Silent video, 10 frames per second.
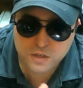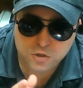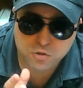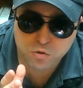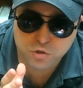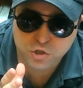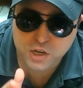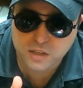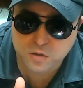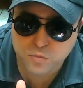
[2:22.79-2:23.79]
so
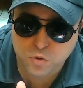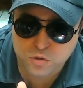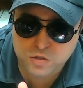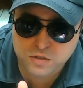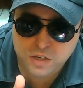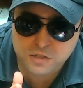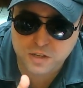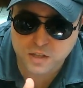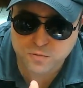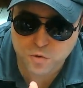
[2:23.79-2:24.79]
channel mode does
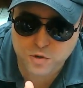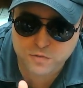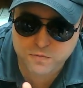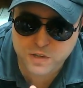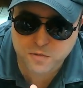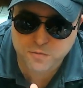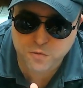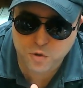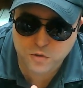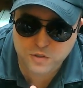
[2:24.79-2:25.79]
not work in
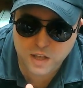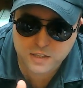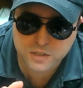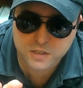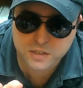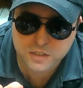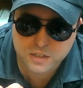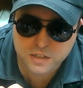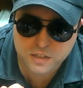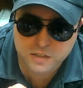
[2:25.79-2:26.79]
VF4 that's uh,